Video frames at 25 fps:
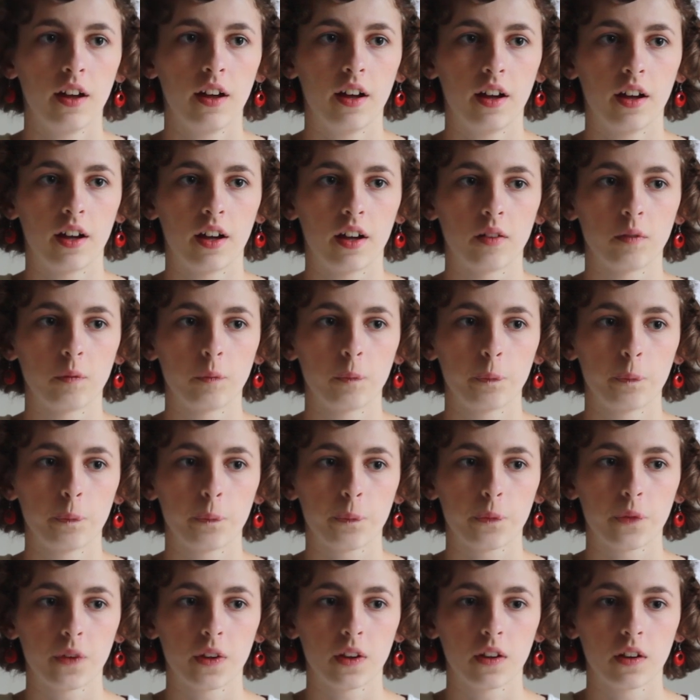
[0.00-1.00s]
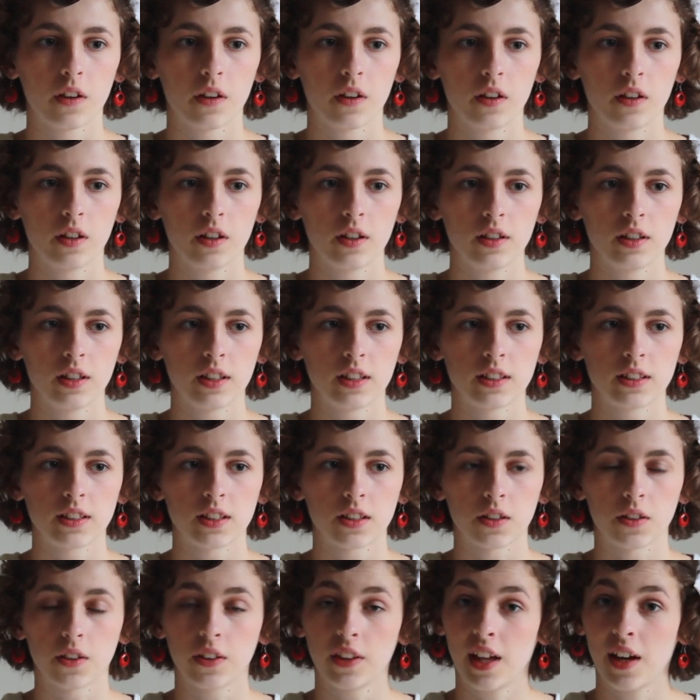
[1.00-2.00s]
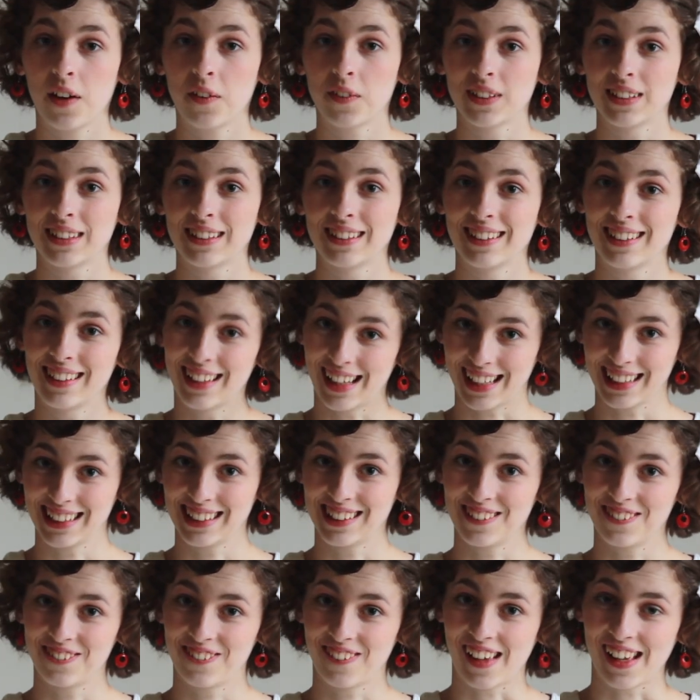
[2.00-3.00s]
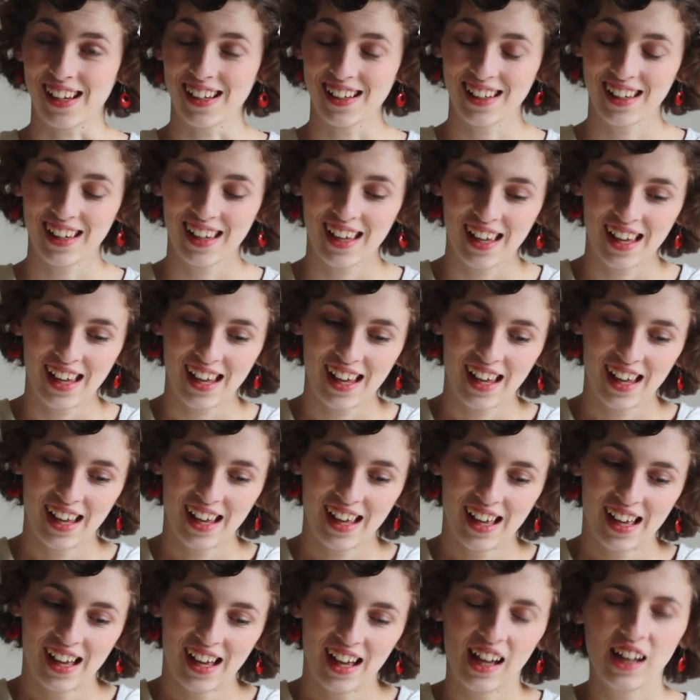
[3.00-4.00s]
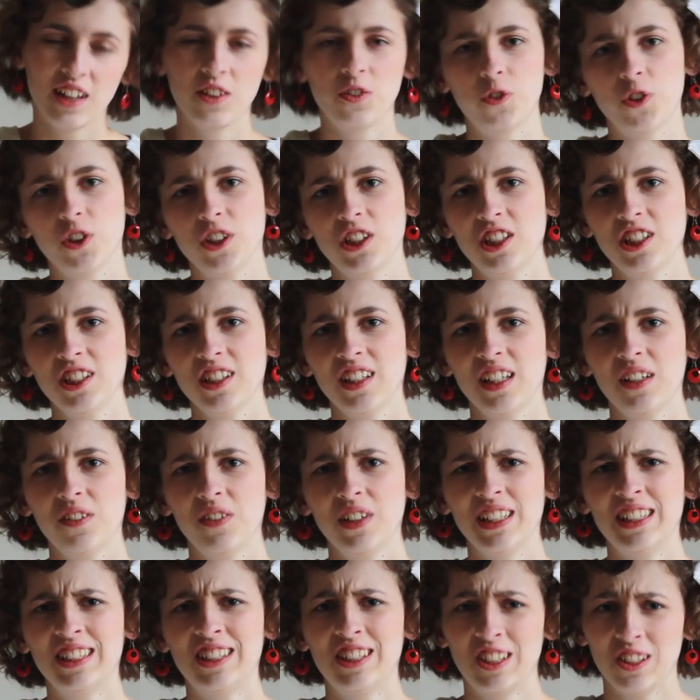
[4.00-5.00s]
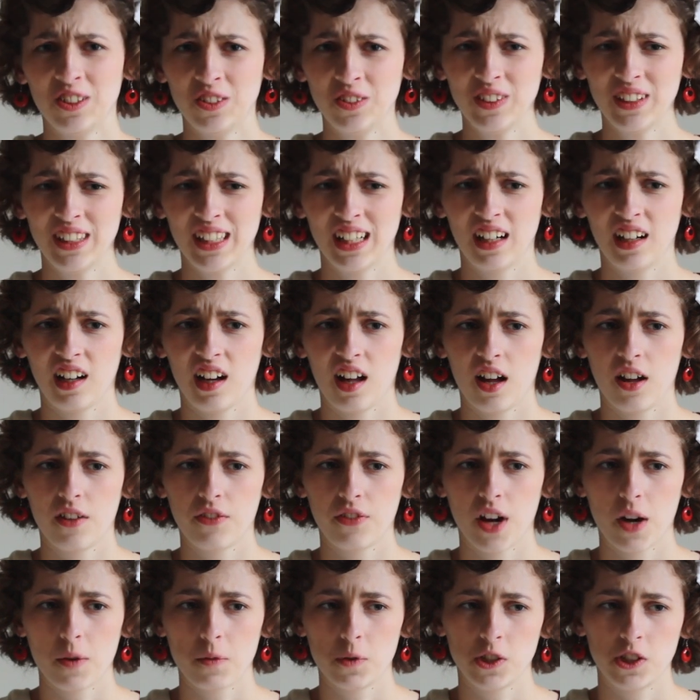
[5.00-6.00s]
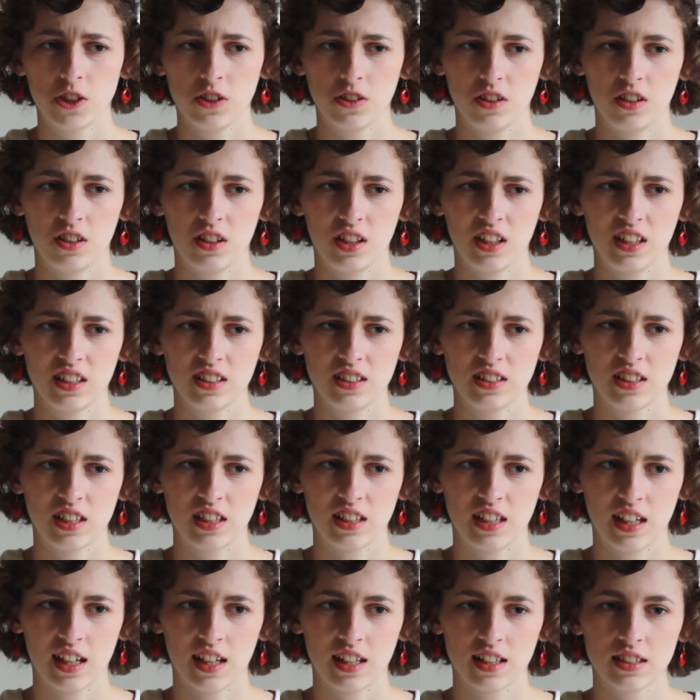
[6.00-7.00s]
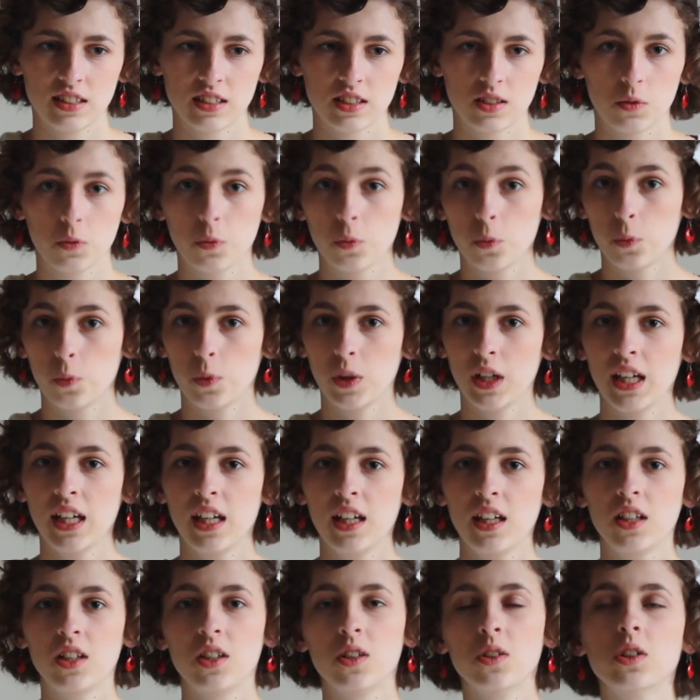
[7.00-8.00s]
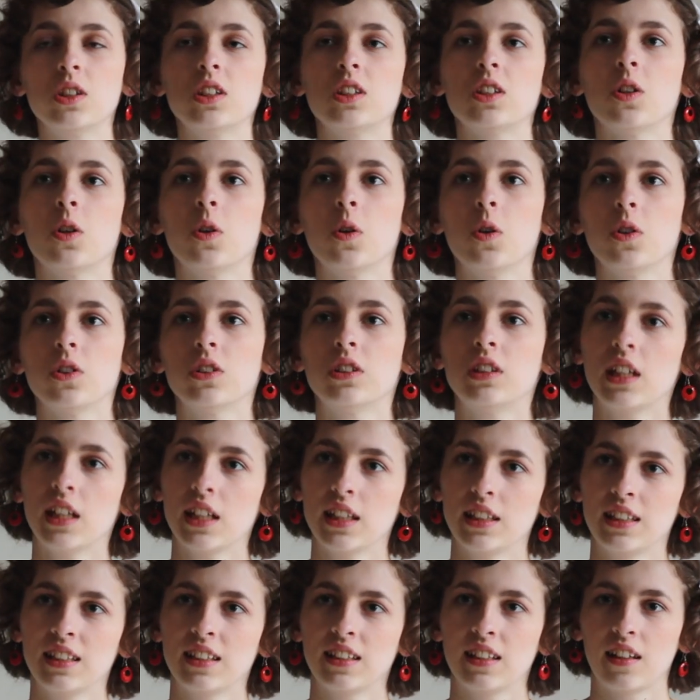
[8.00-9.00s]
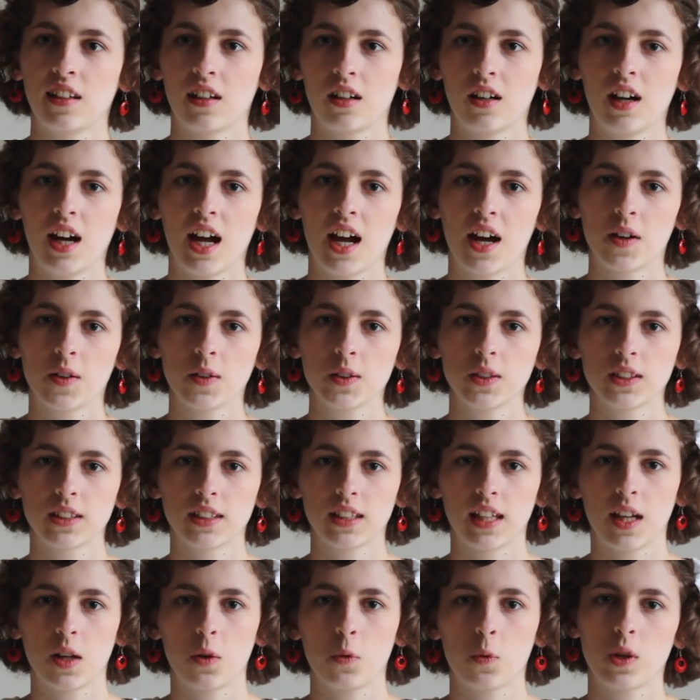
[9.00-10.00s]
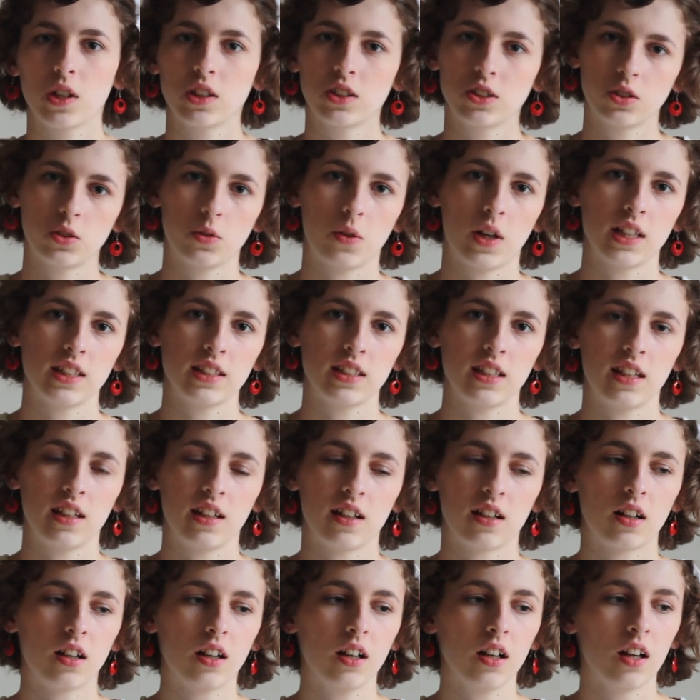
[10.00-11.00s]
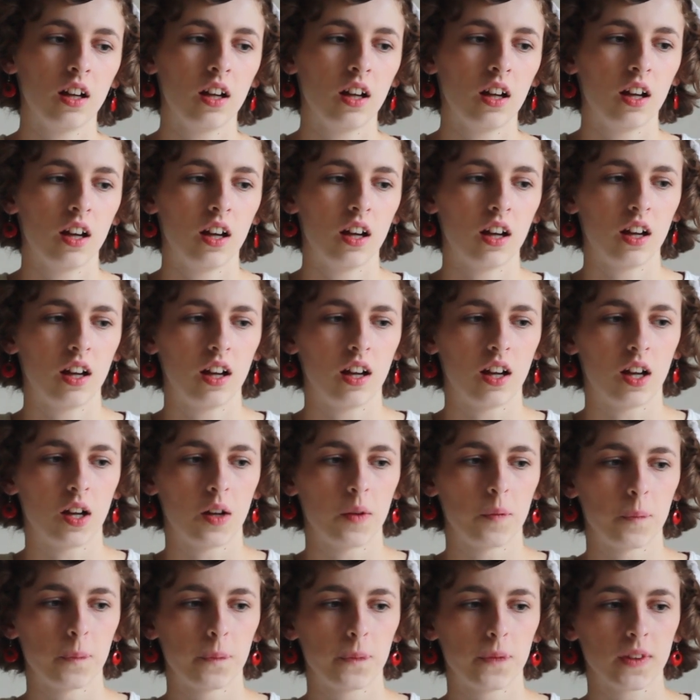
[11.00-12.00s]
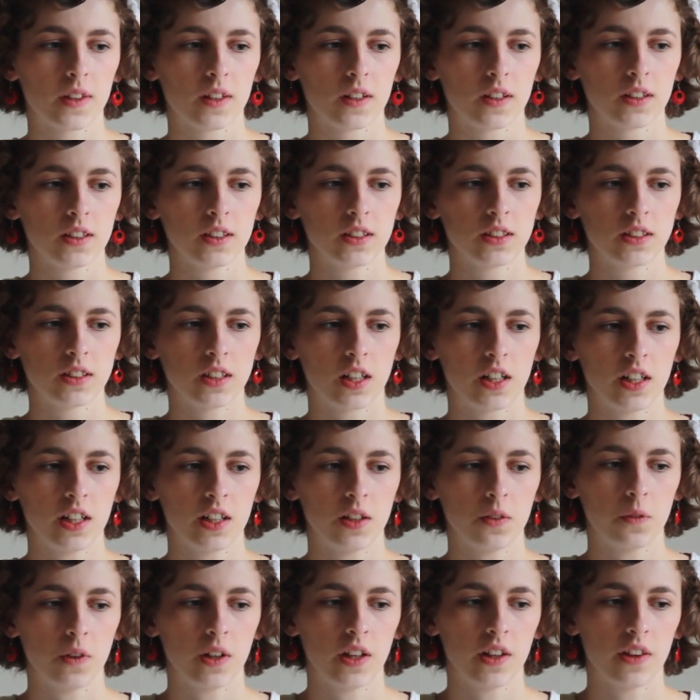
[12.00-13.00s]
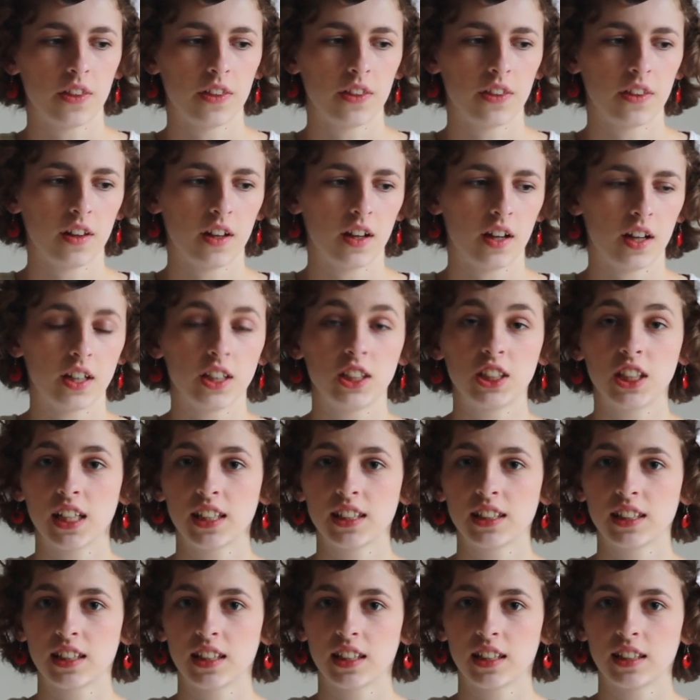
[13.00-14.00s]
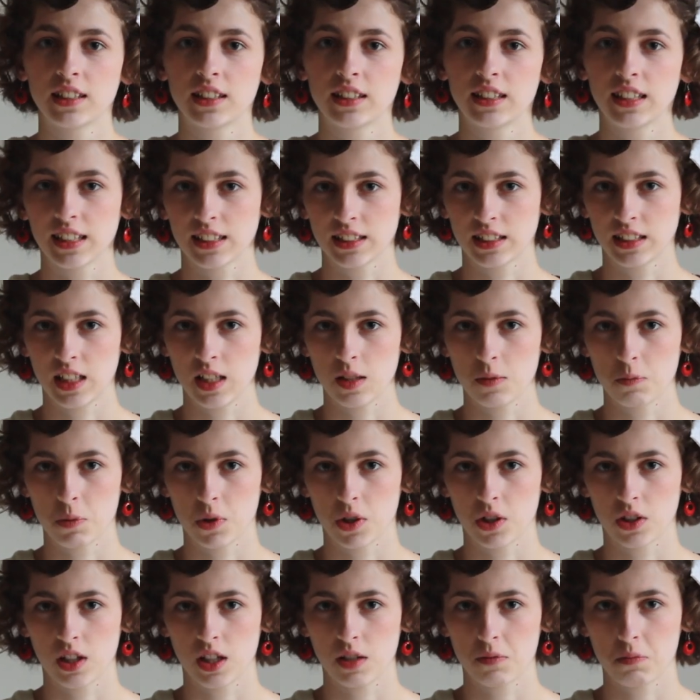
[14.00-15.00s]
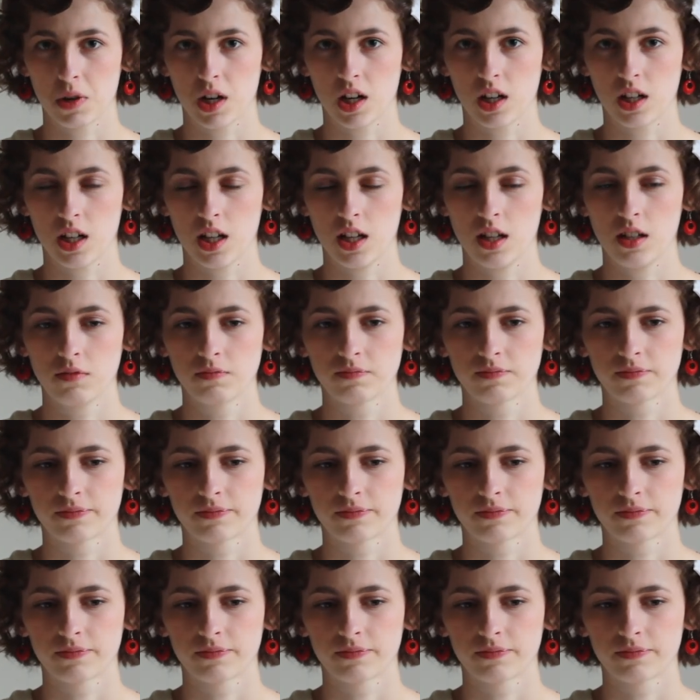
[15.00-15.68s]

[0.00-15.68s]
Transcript: Um, and so that was lots of fun. Unfortunately, we don't get a lot of opportunities to dance. We used to hold dances at our house like once or twice a year, um, starting with uh, Jessica's 16th birthday party,